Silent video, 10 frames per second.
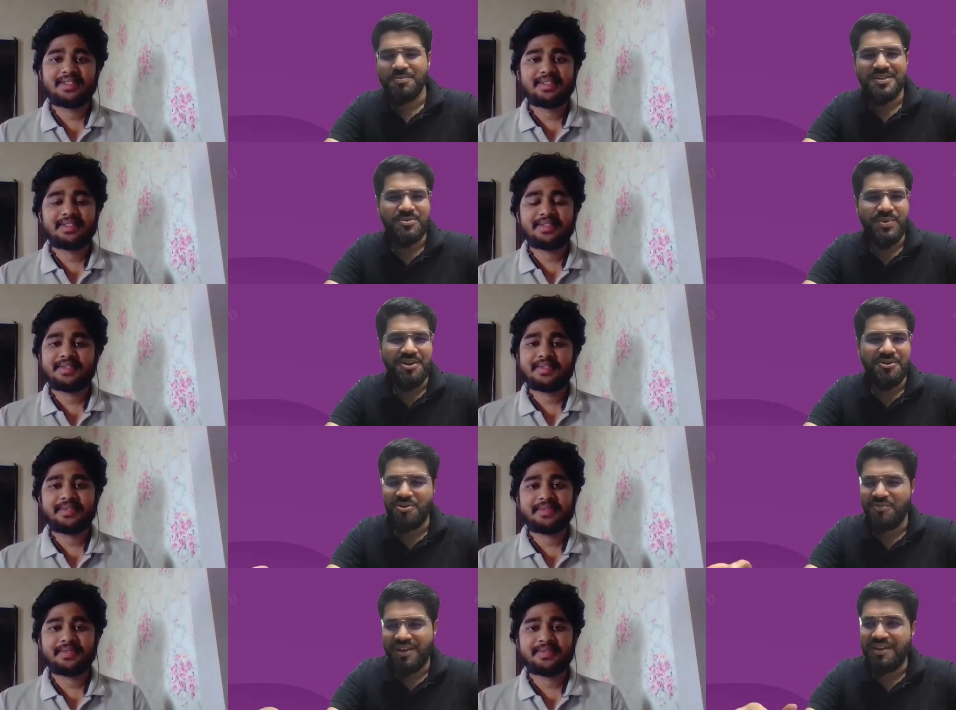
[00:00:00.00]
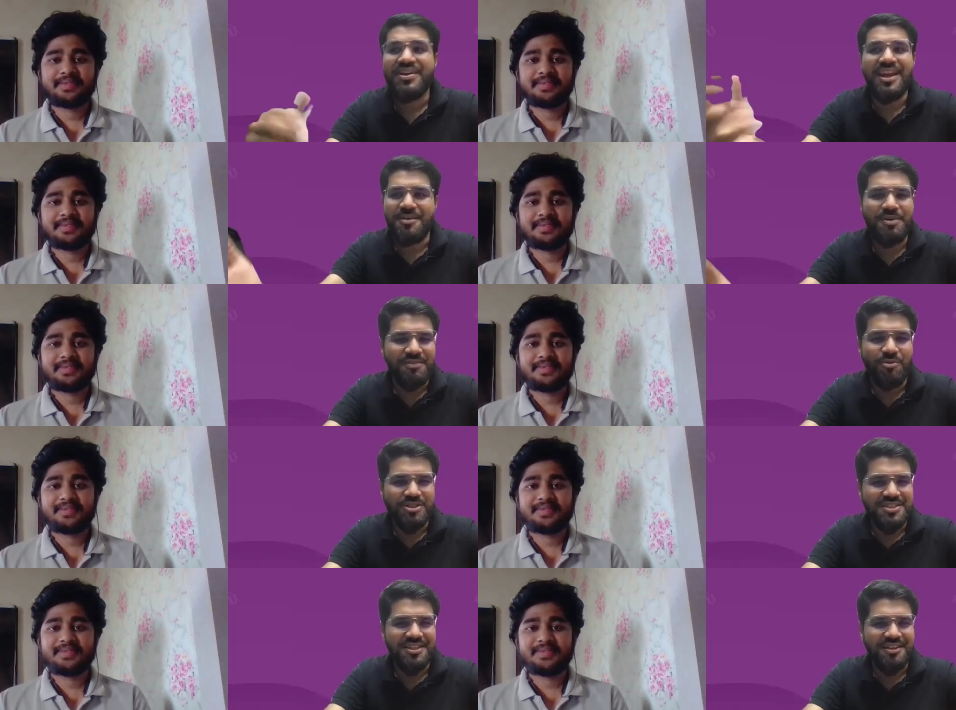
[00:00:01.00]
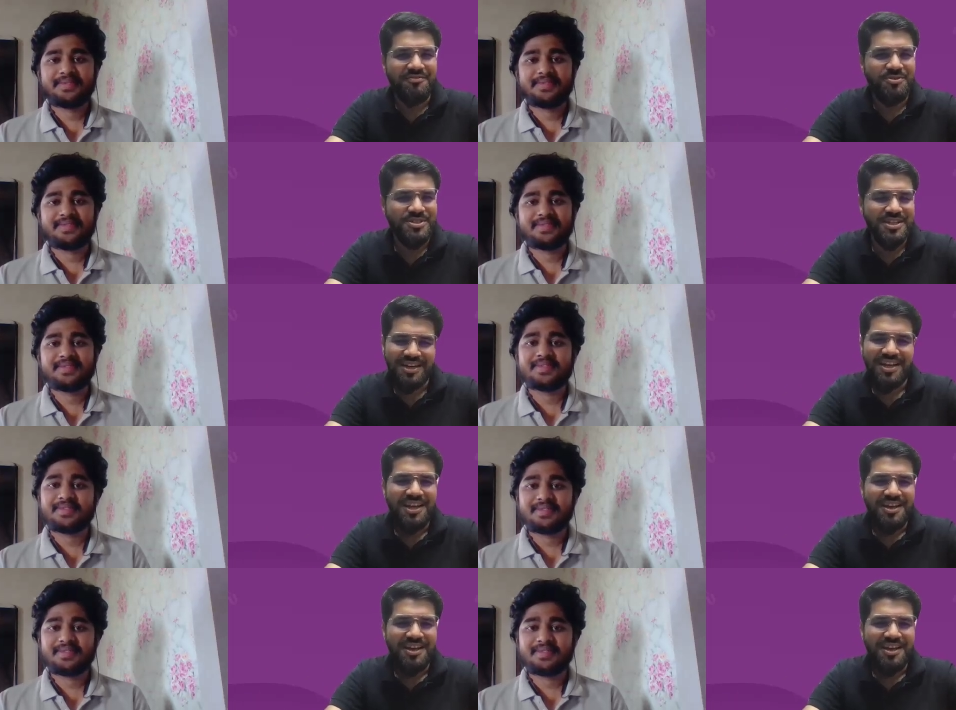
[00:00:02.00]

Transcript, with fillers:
Speaker 1: hope this video, you know, whenever anybody watches in the future,